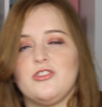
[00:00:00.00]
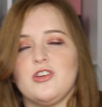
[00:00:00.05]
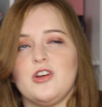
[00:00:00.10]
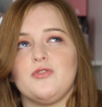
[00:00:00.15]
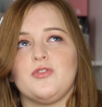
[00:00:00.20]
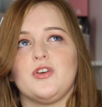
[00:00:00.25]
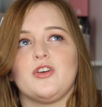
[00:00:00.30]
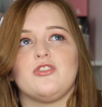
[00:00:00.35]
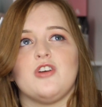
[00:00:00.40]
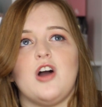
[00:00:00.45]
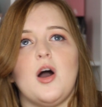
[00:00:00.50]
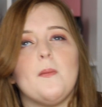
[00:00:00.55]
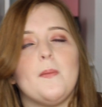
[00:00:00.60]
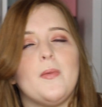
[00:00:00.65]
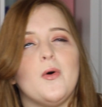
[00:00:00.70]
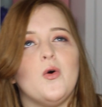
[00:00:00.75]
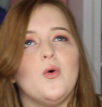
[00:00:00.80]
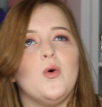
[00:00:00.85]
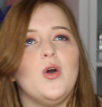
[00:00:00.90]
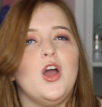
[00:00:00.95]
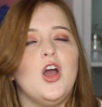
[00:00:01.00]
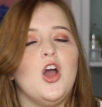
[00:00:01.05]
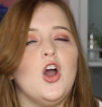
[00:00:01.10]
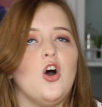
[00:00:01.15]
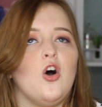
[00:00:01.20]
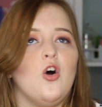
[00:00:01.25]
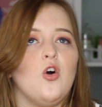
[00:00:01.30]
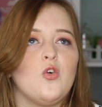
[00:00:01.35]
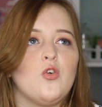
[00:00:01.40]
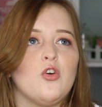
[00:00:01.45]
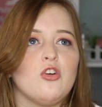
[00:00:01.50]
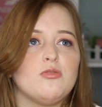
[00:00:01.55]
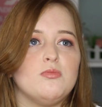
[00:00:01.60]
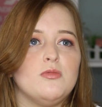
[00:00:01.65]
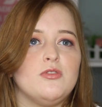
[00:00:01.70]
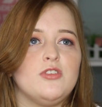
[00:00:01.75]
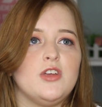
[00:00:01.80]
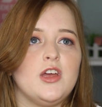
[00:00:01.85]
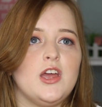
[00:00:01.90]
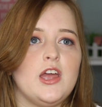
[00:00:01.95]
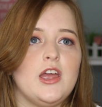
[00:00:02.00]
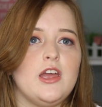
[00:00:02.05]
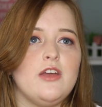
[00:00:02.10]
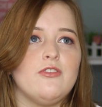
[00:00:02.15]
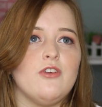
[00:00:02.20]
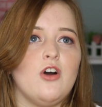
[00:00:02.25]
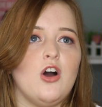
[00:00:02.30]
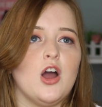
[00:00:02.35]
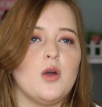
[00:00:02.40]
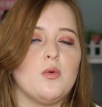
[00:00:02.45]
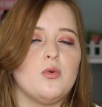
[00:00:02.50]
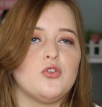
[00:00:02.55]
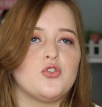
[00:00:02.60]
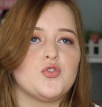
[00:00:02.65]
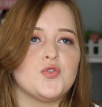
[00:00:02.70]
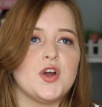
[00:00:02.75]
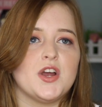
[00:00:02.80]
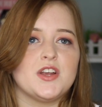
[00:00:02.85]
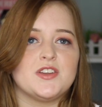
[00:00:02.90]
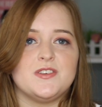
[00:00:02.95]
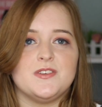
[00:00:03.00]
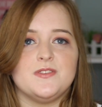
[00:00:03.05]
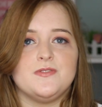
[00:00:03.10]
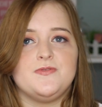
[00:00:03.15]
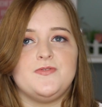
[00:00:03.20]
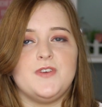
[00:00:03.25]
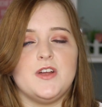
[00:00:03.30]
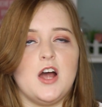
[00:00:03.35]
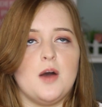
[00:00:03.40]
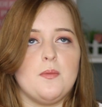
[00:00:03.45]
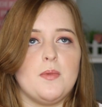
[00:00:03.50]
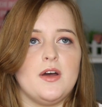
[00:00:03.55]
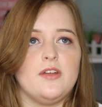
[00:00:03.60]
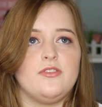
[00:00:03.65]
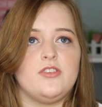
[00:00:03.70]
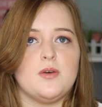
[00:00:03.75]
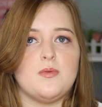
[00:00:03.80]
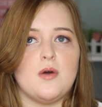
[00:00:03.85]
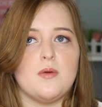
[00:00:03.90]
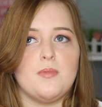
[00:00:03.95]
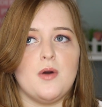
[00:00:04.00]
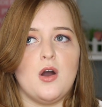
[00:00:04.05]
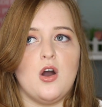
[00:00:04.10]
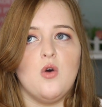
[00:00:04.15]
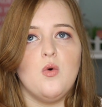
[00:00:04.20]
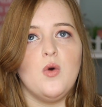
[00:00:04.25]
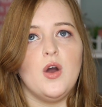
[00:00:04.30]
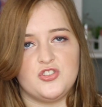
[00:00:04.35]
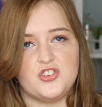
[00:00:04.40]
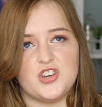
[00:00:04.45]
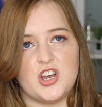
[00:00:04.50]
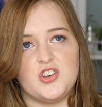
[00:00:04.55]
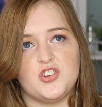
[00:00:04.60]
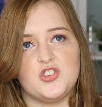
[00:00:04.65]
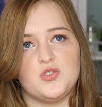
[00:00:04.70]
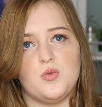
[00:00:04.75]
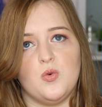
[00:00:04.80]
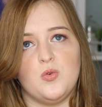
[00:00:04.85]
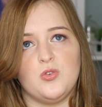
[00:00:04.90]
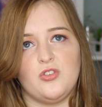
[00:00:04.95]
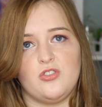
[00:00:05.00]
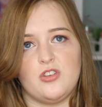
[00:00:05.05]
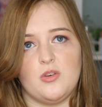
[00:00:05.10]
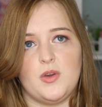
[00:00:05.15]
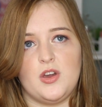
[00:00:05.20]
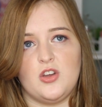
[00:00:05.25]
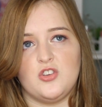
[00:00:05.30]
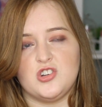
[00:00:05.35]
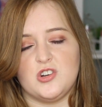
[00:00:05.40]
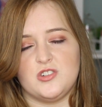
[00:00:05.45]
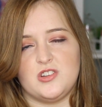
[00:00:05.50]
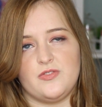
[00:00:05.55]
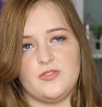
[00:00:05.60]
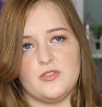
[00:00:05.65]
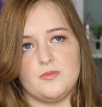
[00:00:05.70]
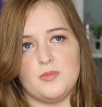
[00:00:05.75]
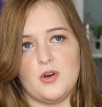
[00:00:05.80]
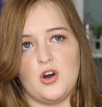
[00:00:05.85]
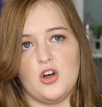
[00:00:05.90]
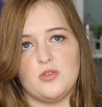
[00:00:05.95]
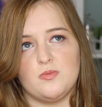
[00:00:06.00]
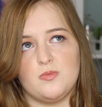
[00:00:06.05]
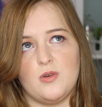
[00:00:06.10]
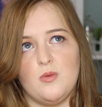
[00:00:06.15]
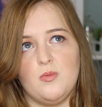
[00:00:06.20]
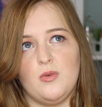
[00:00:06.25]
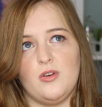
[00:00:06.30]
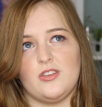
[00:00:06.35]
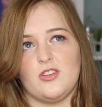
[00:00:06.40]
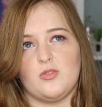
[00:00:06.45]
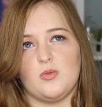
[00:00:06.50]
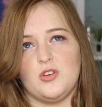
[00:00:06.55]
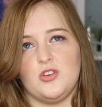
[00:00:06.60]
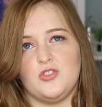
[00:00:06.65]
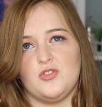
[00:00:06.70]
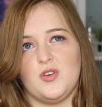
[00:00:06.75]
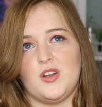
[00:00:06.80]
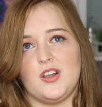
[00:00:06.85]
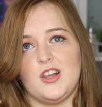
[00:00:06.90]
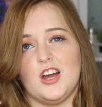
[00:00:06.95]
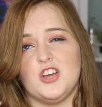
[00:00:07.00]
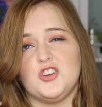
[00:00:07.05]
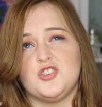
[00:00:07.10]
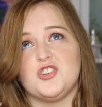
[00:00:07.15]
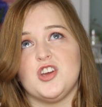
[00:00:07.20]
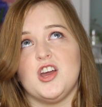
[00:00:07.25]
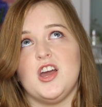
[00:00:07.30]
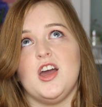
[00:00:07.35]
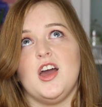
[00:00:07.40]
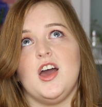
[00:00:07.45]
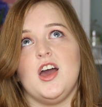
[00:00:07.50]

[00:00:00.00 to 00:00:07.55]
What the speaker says: So for example, on Christmas Eve I was trying to fill up a demo bowl, change the water so we can show a different bath bomb, because that's what you do at Lush.